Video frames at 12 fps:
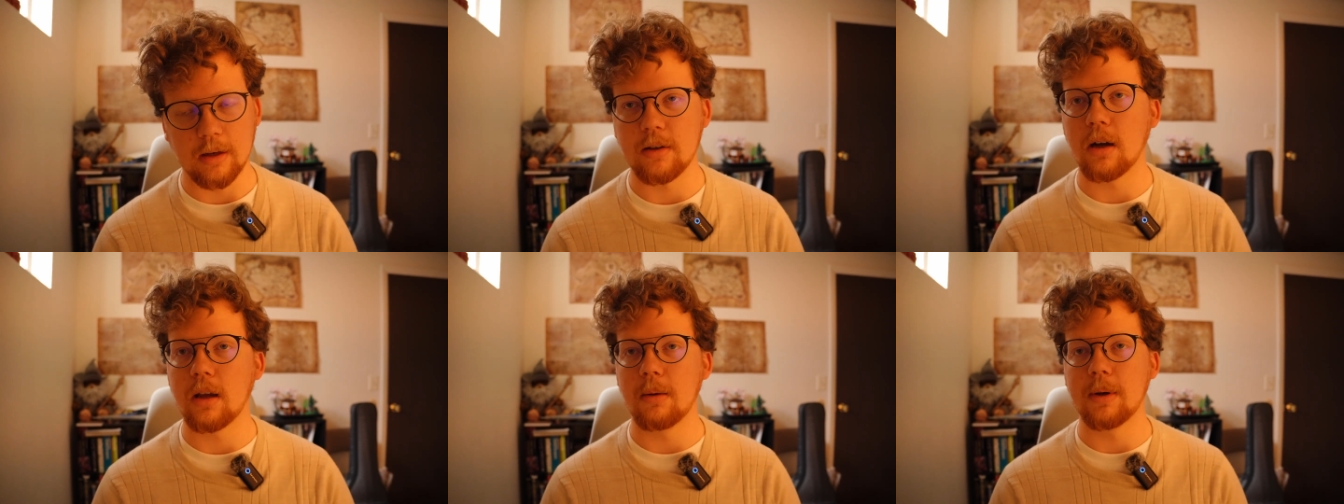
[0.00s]

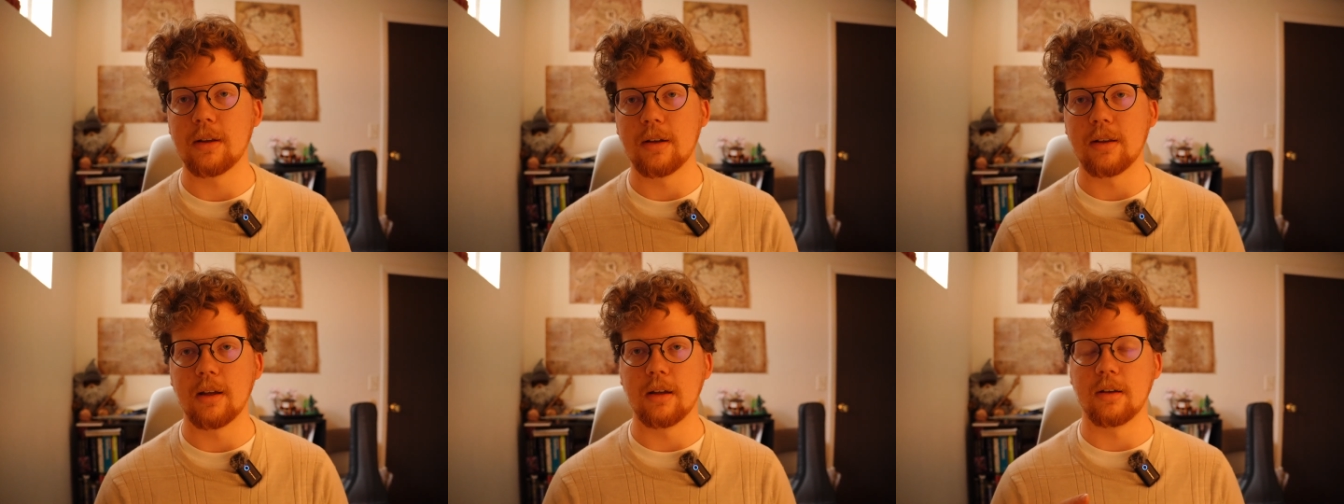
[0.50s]
talking about
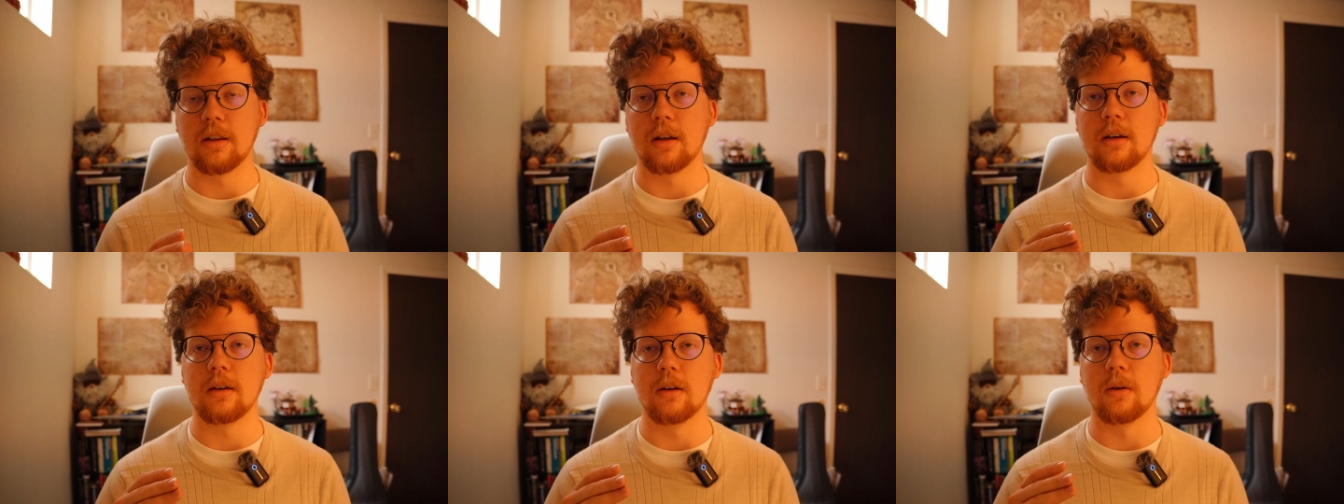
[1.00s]
these things
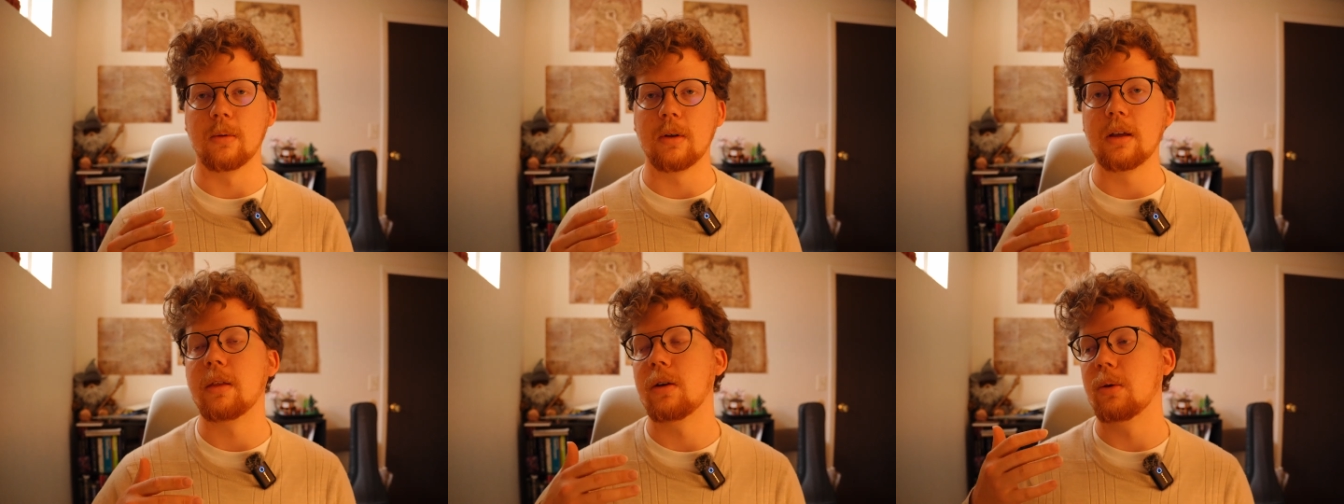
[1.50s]
that, you know,
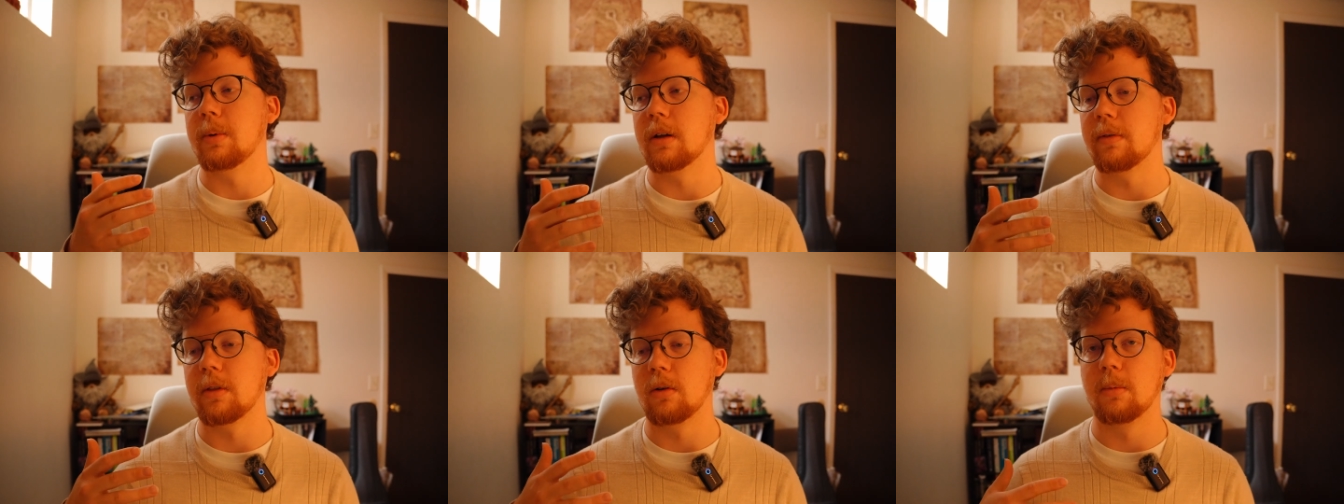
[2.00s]
Ethiopia,
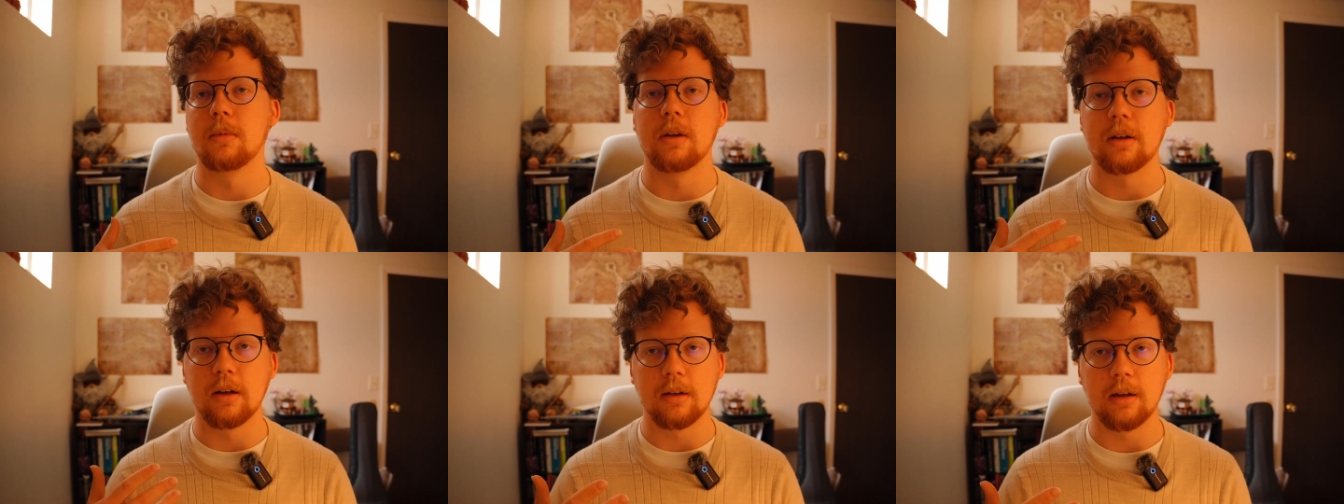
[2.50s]
even though I'm
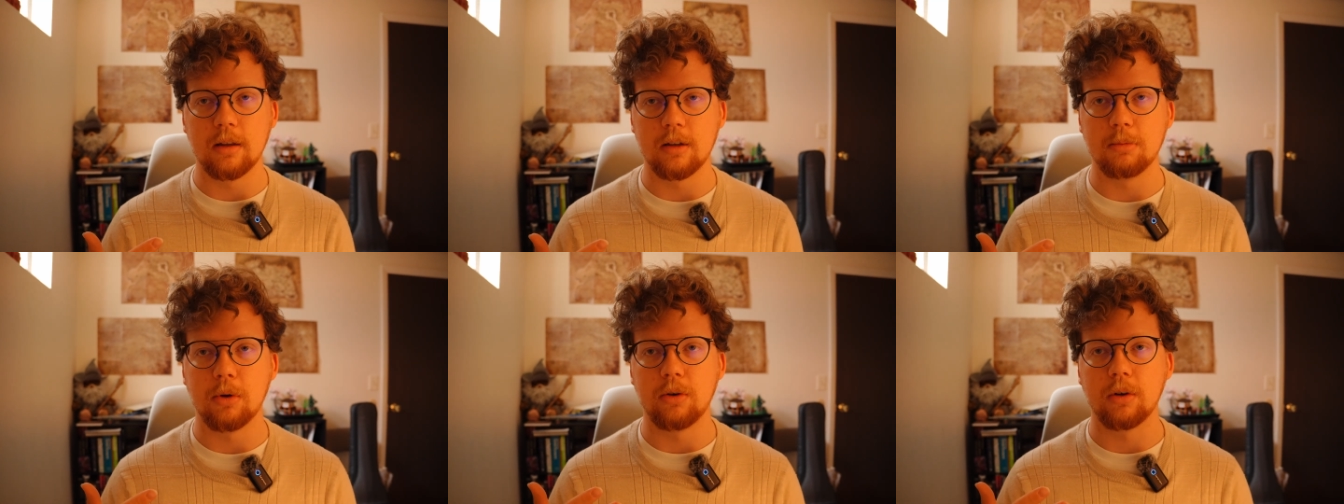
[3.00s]
discussing it in
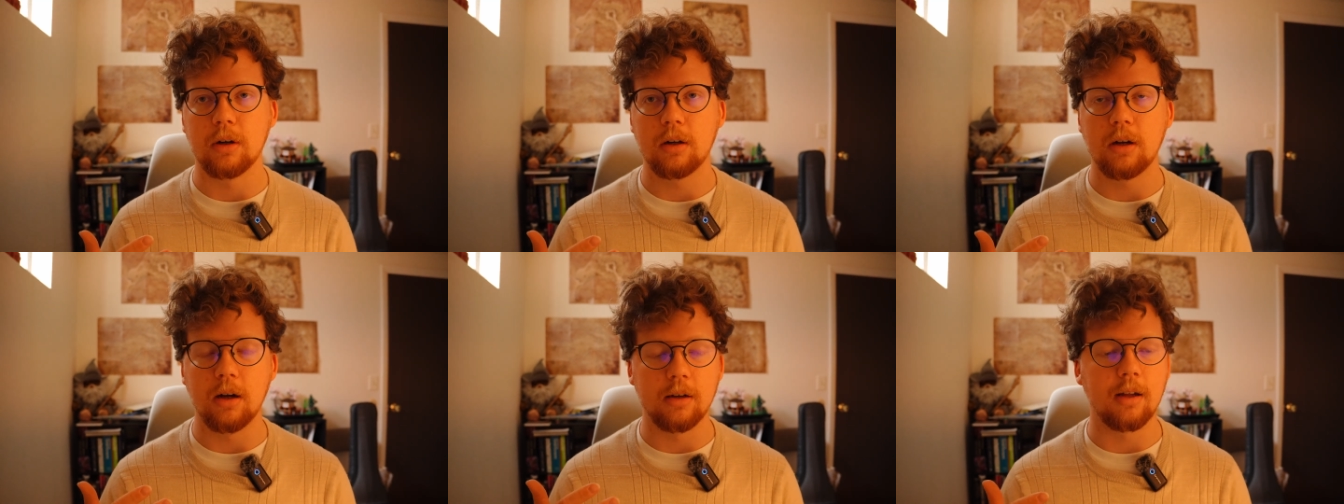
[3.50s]
this modern
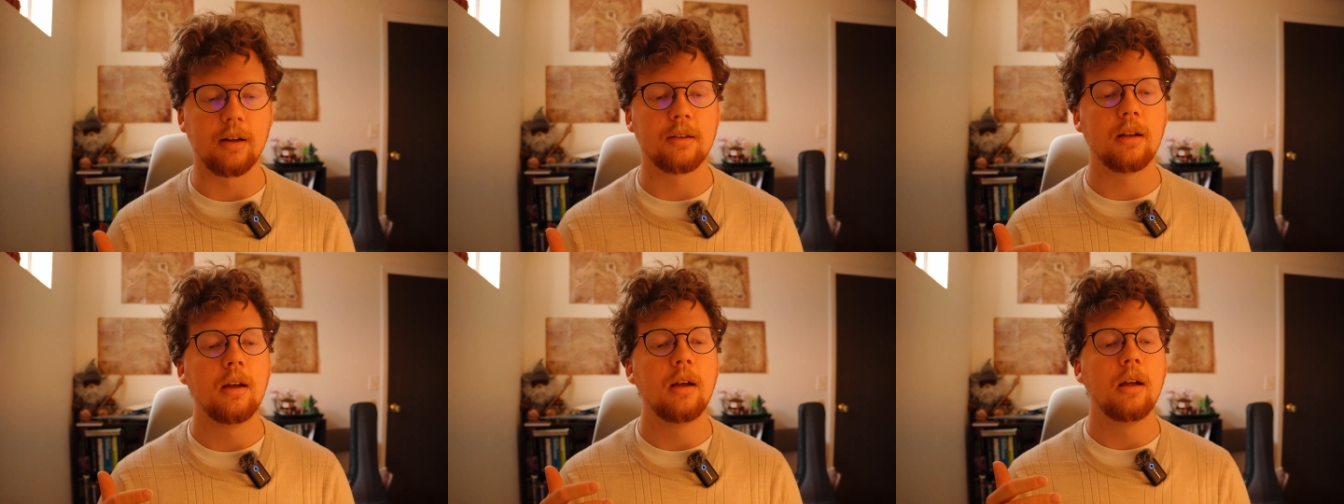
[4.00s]
context,